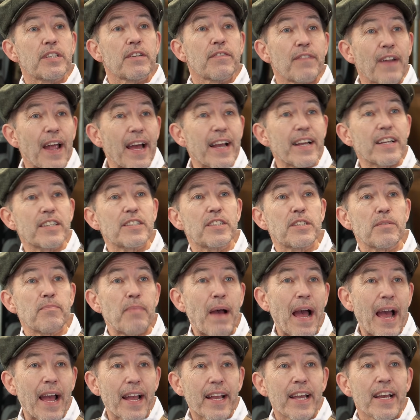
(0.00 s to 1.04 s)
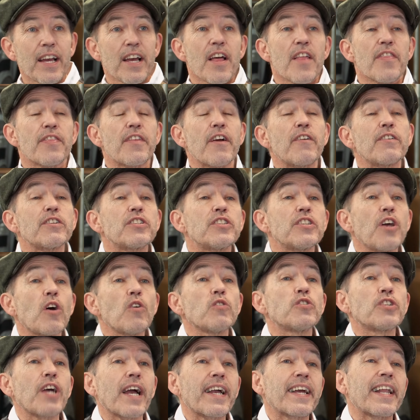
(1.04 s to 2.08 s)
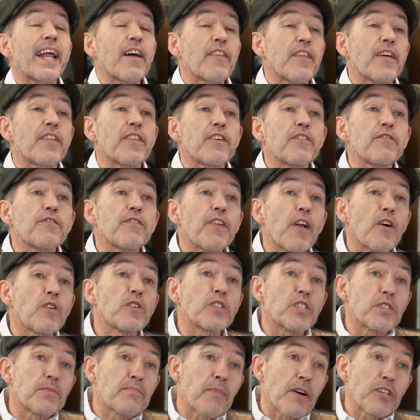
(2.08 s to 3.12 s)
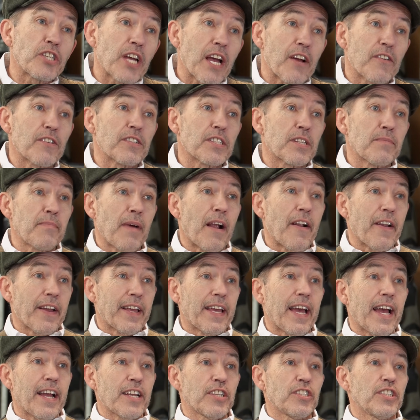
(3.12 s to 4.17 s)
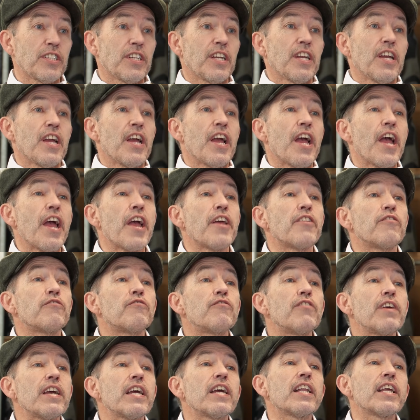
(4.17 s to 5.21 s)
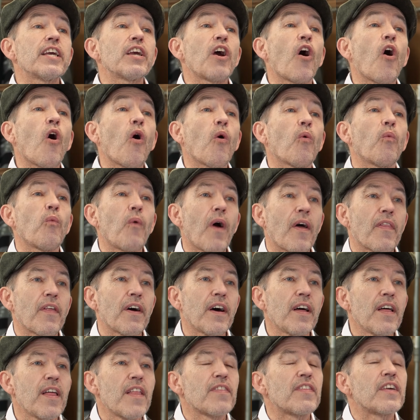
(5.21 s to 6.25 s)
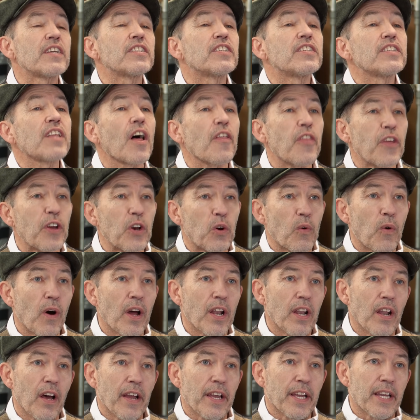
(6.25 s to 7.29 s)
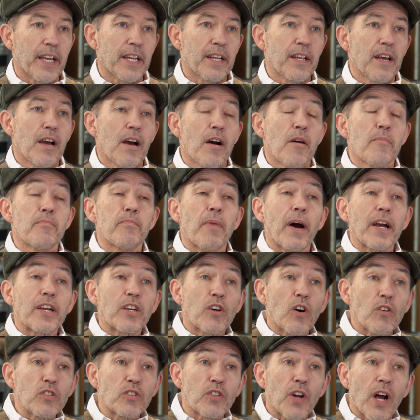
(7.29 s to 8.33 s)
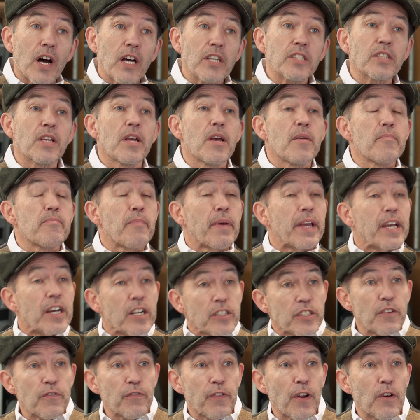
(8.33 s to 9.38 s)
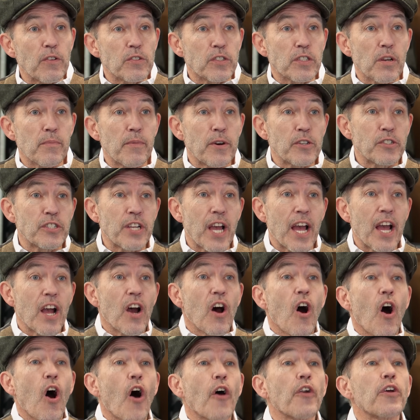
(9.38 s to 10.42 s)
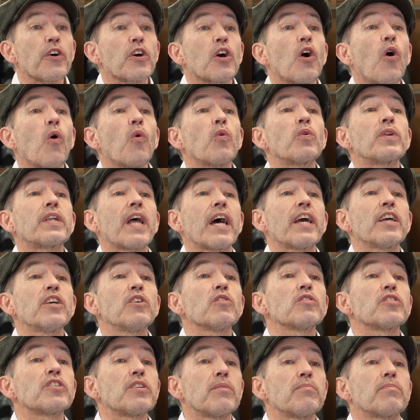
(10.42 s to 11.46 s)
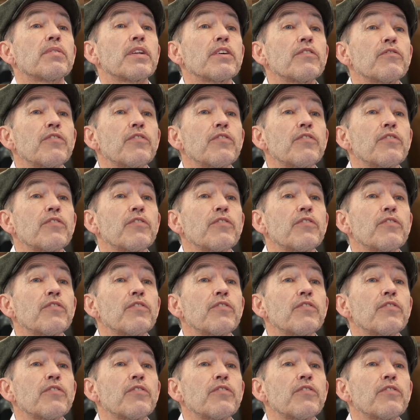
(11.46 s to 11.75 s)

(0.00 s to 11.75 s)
the flanks, the back. There is no jacket out there that flows as much air as the Marrakesh. In really hot weather, there's nothing quite like it. By contrast, because it flows so much air, on a cold day you'll simply